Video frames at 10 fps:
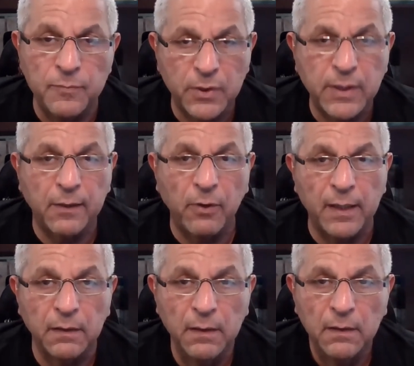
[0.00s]
Okay,
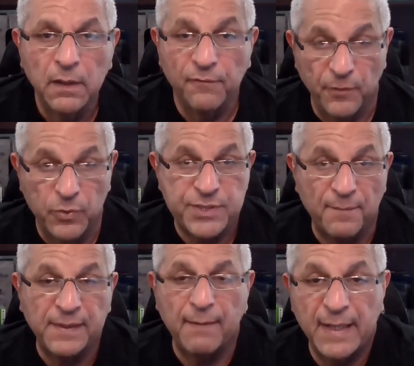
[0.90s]
great. If there was
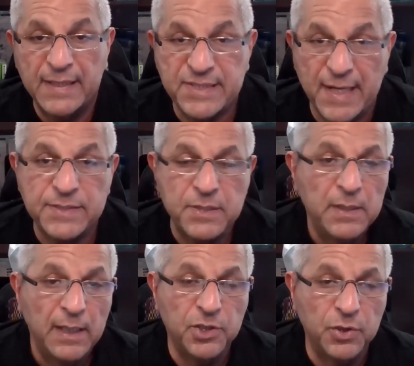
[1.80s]
something that made sense,
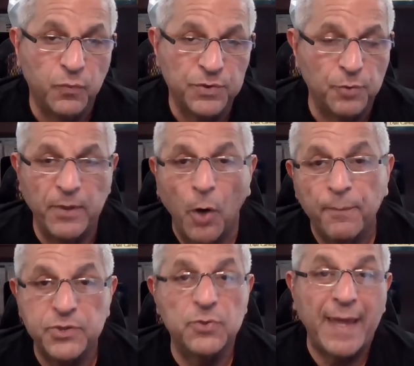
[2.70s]
and you would you be
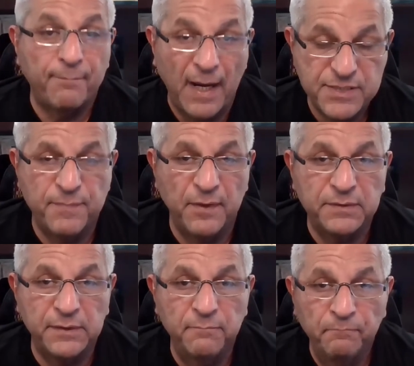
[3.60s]
open to that
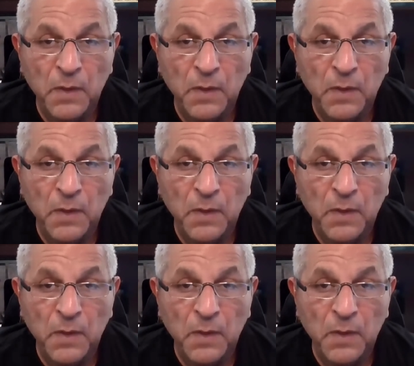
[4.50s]
possibility?